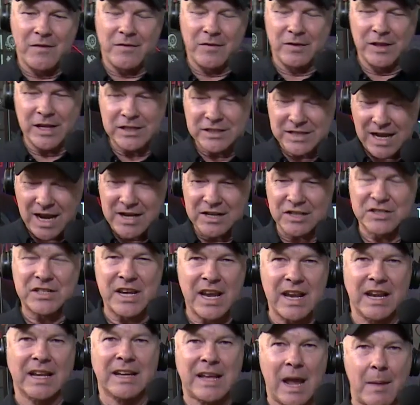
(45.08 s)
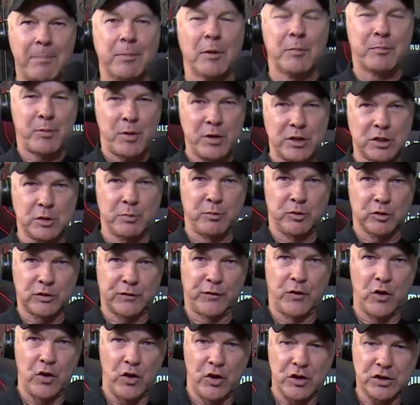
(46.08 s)
let's understand a couple of principles
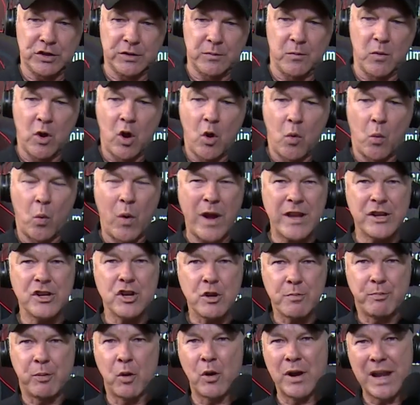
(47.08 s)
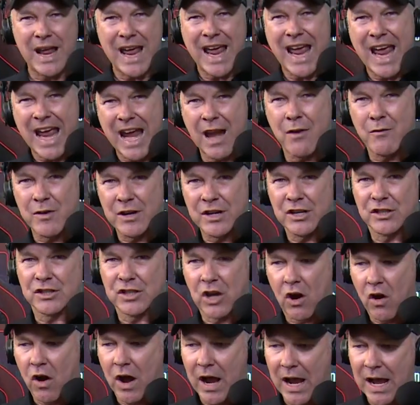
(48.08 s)
first. When you put air in a
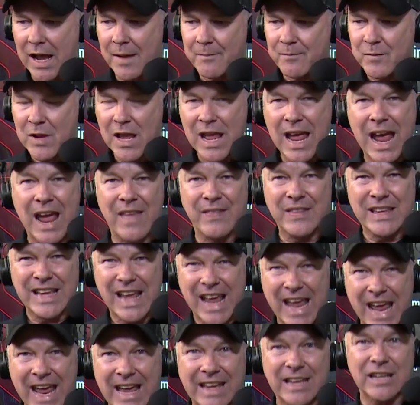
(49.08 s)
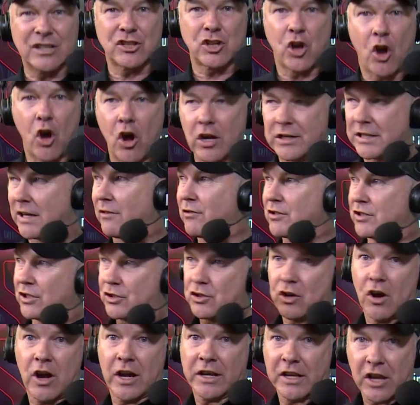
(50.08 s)
tyre and the air gets hotter as the
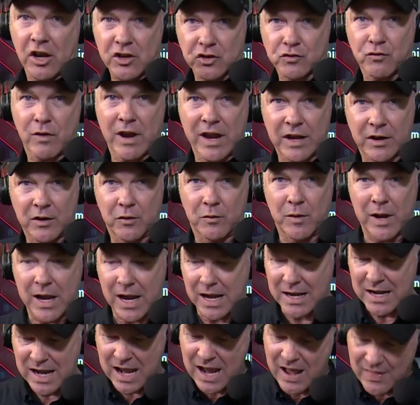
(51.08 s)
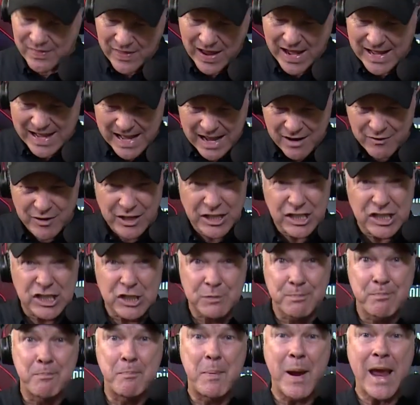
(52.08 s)
tyre goes round and around, that air
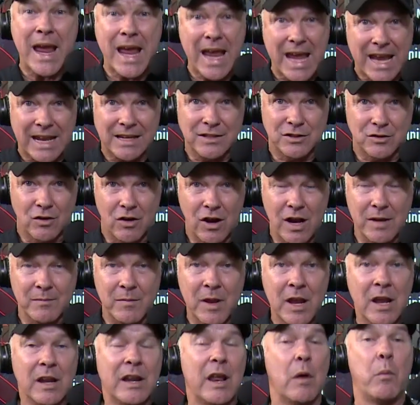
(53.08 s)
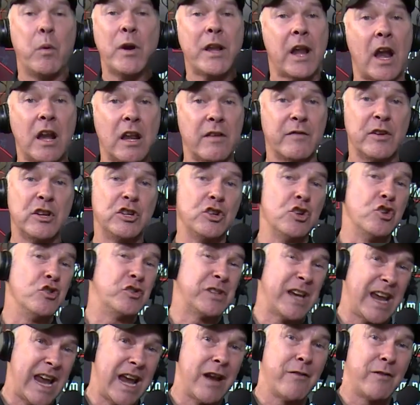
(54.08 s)
expands, right? Now, we don't even
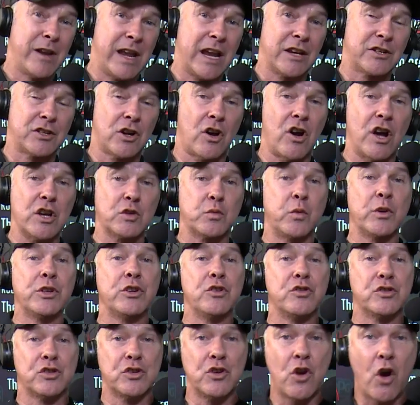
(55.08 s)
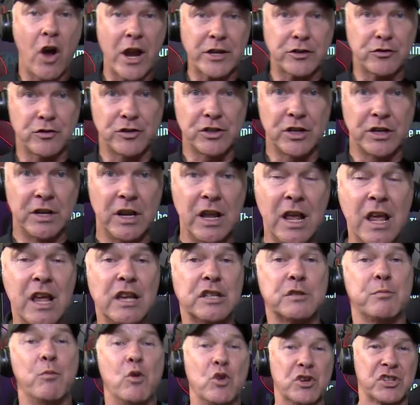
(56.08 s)
use air in our tyres, we use nitrogen.
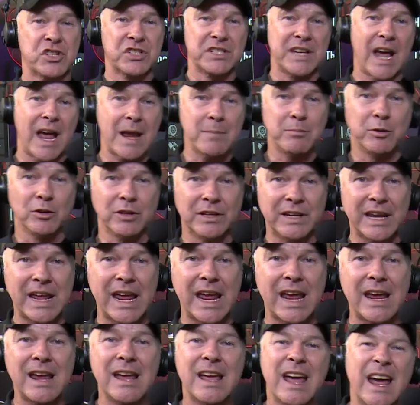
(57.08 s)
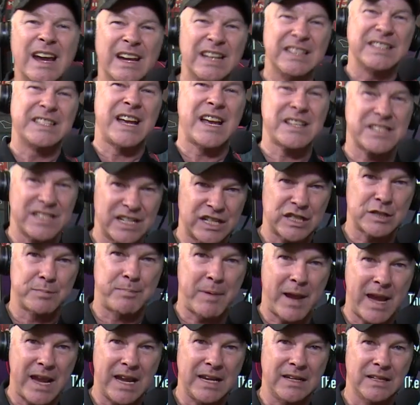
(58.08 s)
It's more stable than air and it doesn't
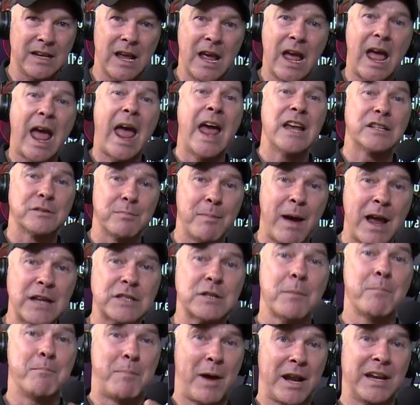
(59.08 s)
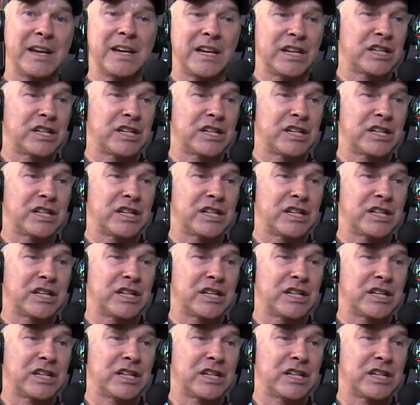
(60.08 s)
expand as much, but it